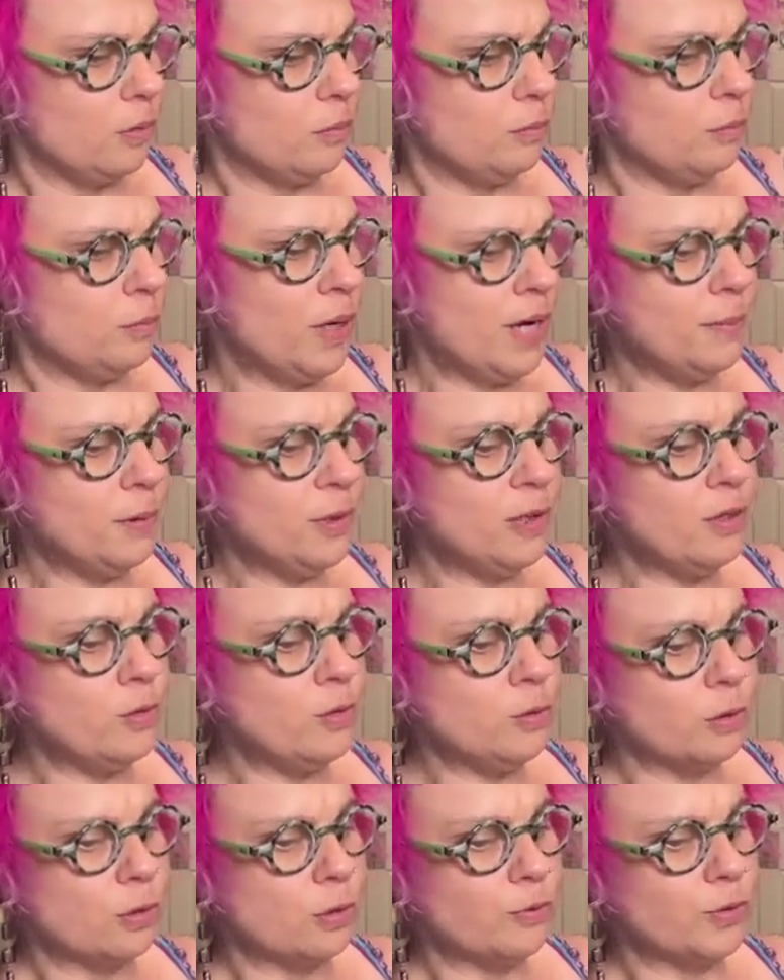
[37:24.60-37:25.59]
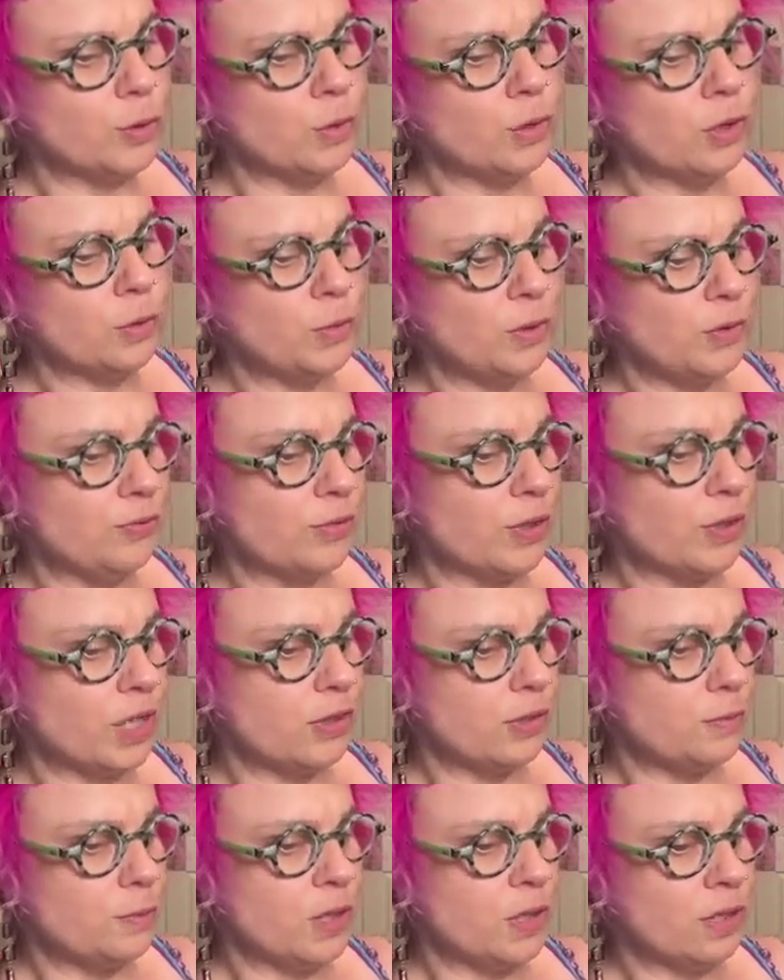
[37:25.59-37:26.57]
Maybe the two of you can be
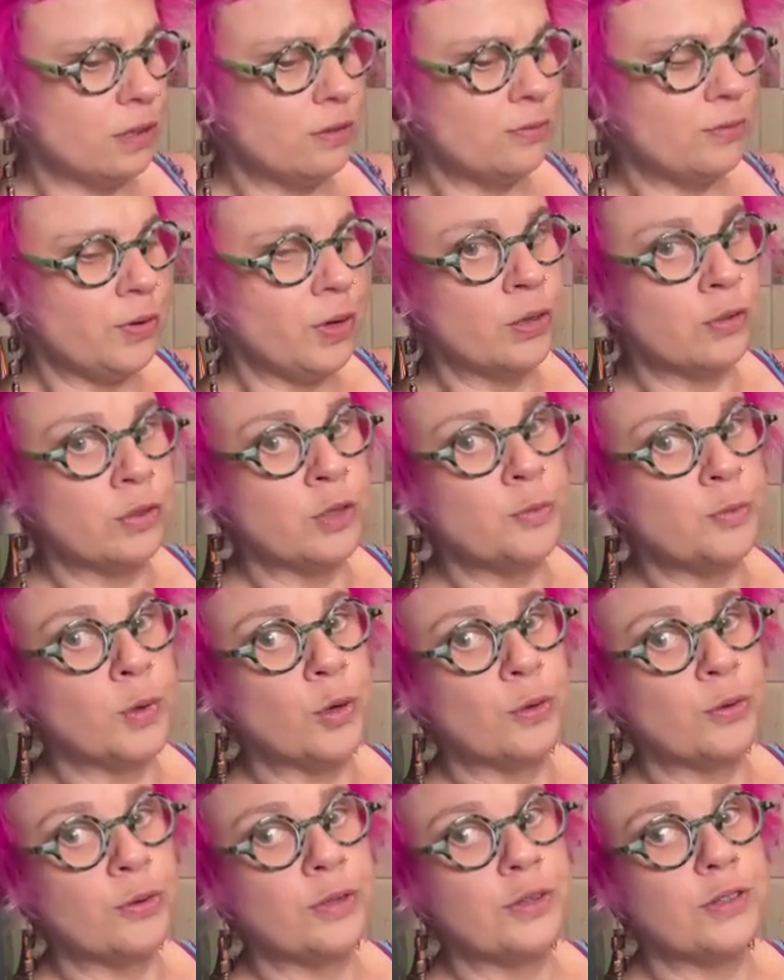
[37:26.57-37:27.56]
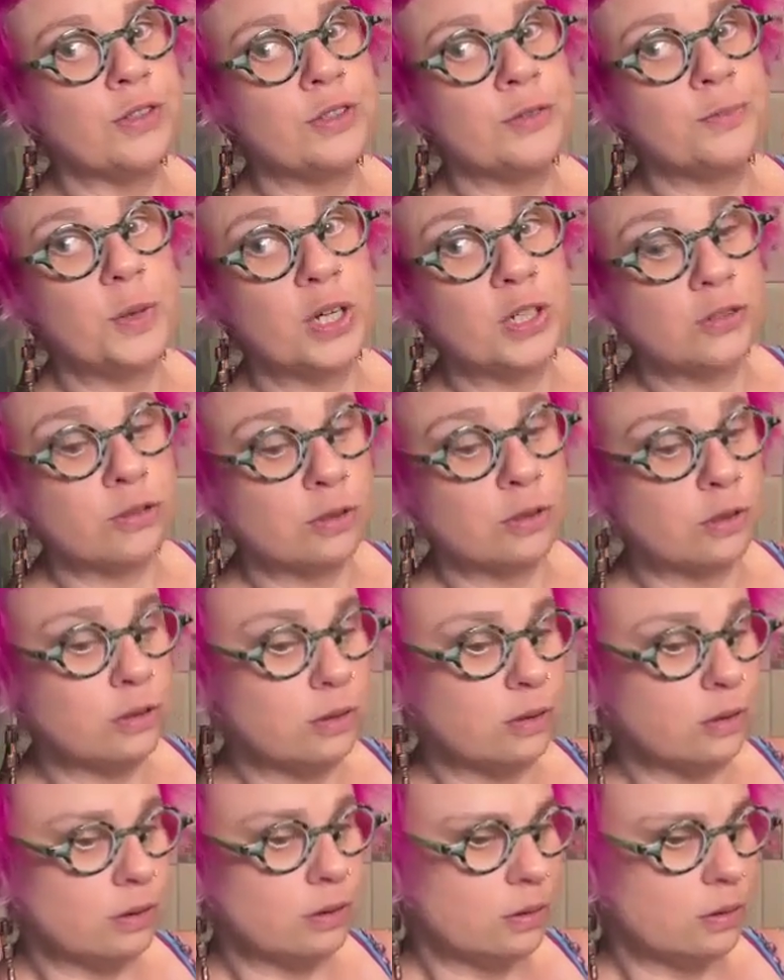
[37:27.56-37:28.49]
friends because of how you're both special.